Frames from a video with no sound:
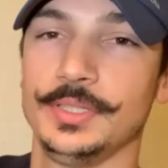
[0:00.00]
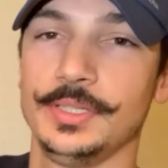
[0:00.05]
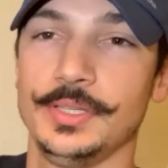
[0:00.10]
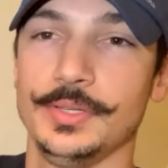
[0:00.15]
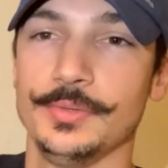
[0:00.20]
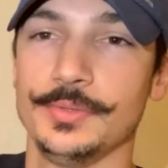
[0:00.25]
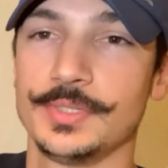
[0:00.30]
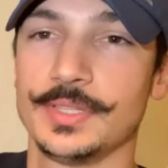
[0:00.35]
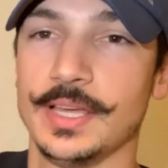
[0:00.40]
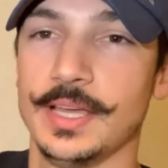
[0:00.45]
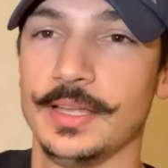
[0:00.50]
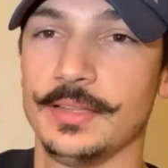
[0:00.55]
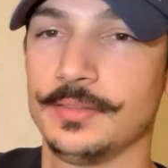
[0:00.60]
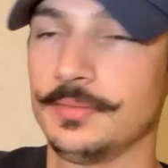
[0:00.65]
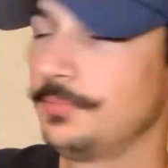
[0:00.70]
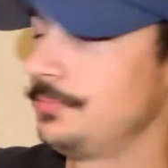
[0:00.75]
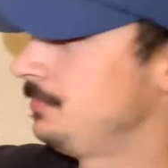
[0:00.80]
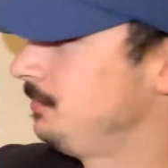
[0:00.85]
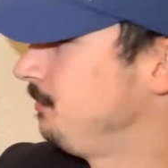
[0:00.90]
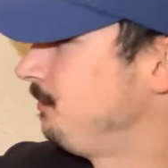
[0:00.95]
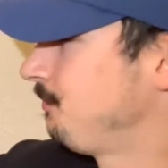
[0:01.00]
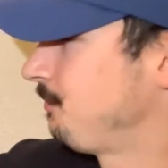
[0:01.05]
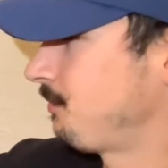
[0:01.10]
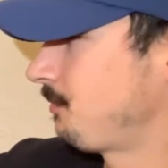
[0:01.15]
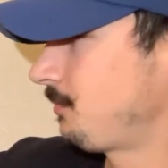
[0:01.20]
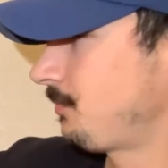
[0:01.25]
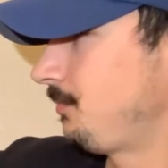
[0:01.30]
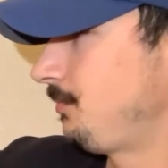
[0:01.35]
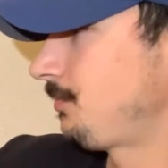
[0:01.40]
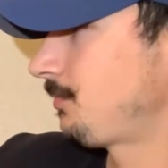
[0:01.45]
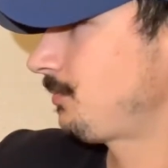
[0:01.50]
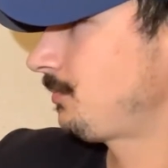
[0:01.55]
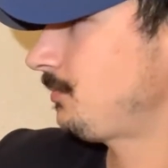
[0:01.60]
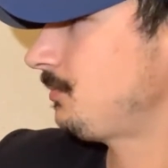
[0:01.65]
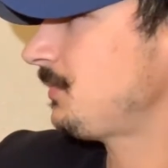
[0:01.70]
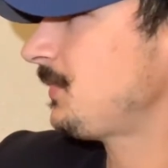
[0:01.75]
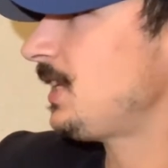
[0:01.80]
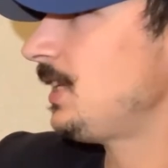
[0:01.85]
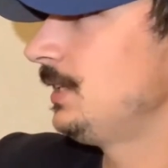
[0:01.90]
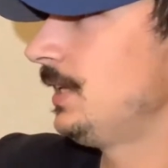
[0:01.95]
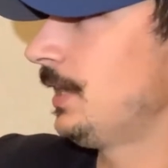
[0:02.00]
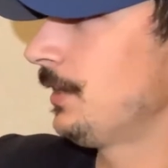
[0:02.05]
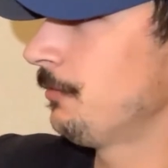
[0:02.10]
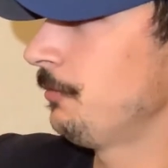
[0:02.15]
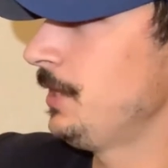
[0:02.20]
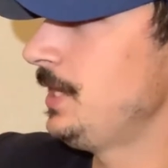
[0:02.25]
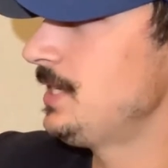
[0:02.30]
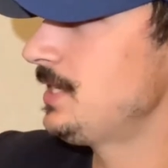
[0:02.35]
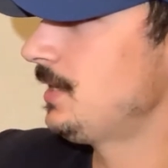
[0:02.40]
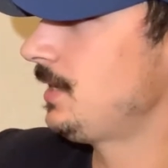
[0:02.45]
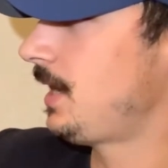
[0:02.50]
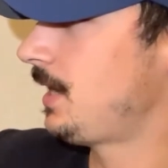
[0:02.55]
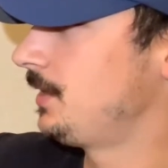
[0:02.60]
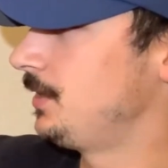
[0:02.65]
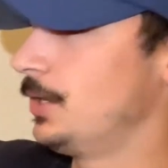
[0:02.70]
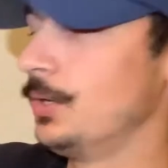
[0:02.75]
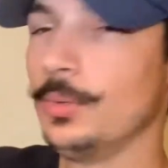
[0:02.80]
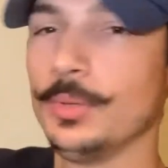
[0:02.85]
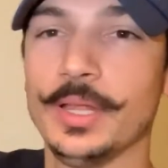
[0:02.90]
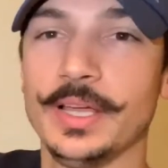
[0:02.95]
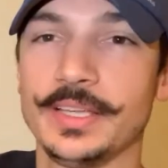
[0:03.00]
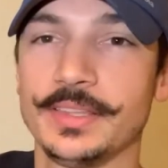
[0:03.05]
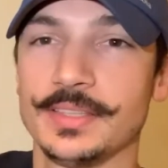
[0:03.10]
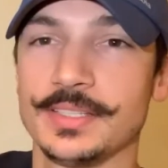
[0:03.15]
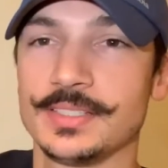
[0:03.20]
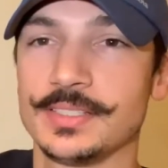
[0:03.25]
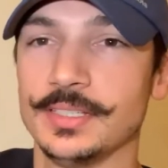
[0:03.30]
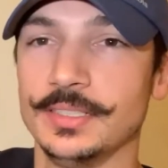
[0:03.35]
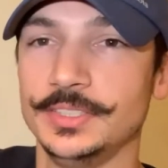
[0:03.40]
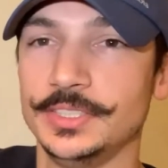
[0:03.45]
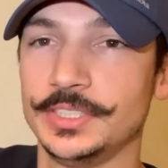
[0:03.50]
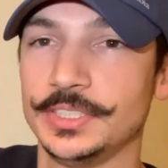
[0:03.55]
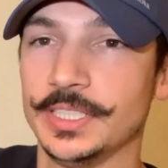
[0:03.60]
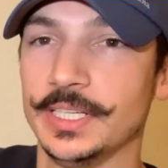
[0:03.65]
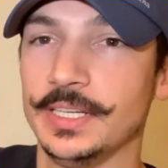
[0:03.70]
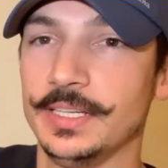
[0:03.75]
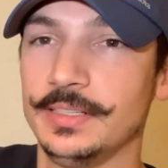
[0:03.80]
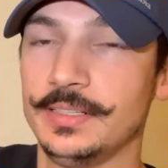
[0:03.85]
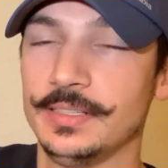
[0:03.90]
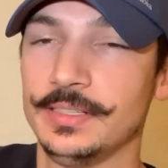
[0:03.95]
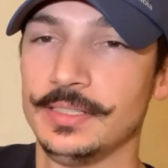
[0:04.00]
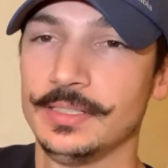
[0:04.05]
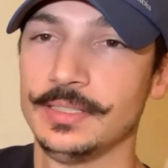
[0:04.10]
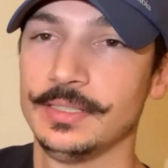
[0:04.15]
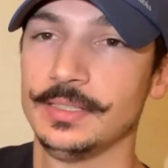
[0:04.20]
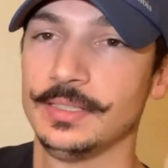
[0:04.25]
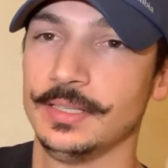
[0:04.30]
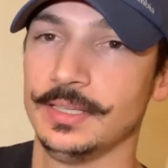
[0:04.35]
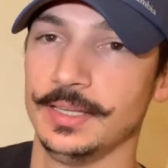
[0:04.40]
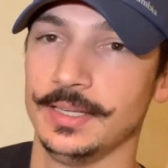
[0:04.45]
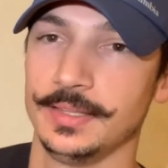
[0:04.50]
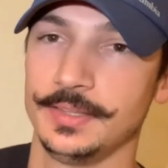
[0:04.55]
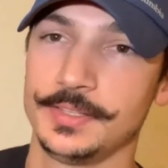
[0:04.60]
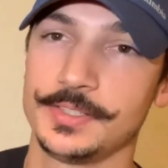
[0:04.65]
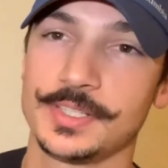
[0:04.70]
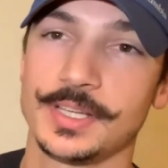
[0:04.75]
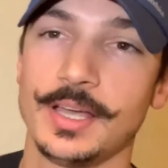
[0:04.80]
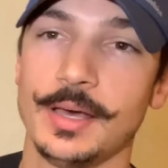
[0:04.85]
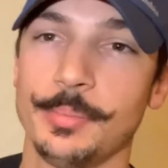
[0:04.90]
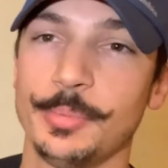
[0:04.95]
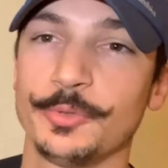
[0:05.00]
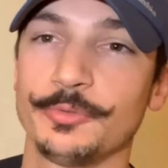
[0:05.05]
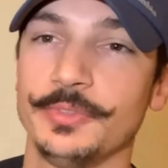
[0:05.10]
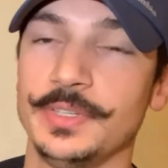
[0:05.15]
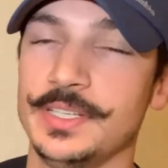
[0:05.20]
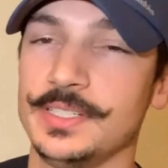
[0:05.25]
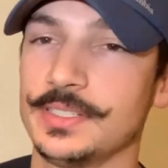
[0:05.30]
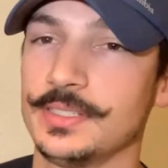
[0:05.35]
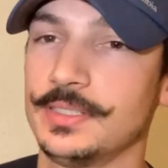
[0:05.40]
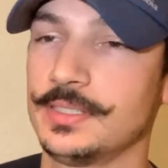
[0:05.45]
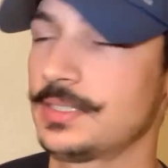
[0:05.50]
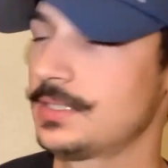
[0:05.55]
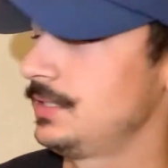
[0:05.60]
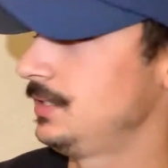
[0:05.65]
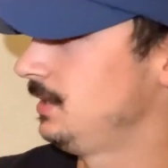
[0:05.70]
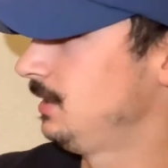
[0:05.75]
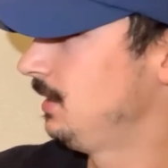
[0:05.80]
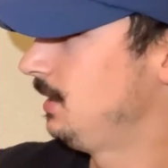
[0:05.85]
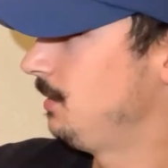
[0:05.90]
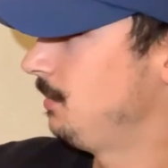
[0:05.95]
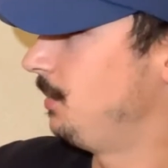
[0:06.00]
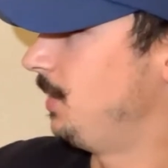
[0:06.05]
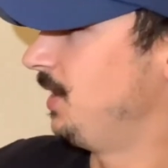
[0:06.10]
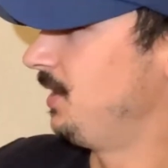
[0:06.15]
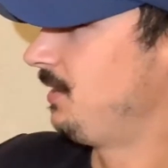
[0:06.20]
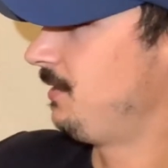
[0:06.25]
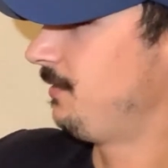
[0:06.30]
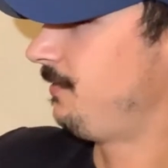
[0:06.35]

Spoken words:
use that. Now the reason I don't like the sunshade, there's a couple reasons, but the